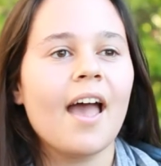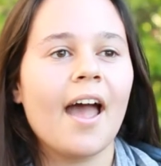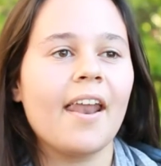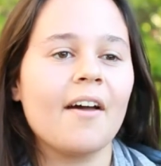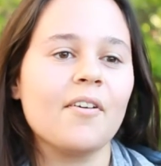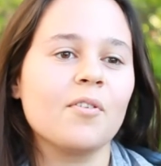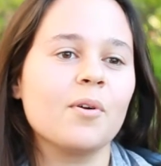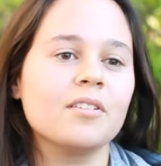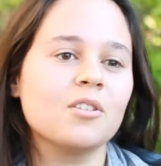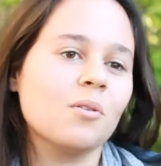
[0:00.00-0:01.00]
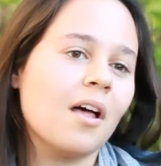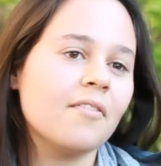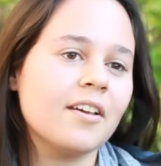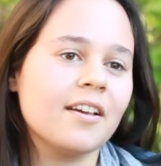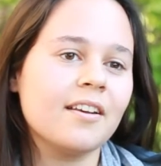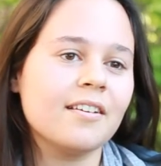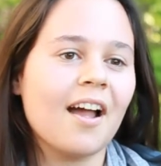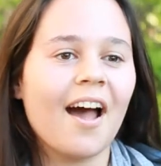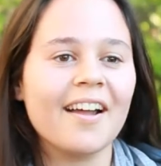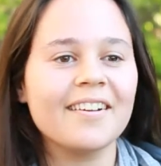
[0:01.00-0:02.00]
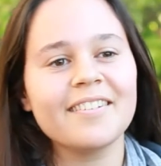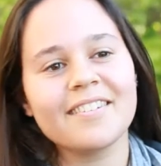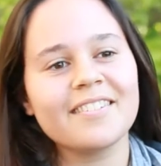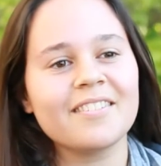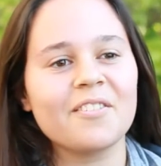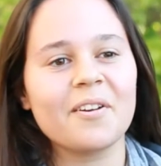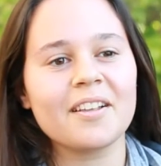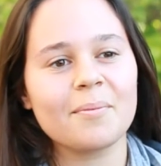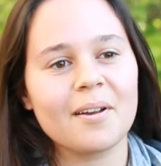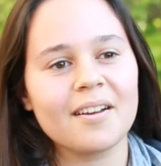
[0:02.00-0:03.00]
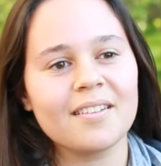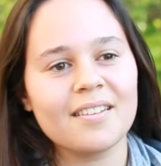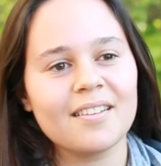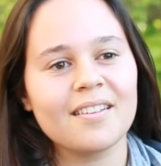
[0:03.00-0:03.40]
and have everyone so loving and kind, it's a great experience.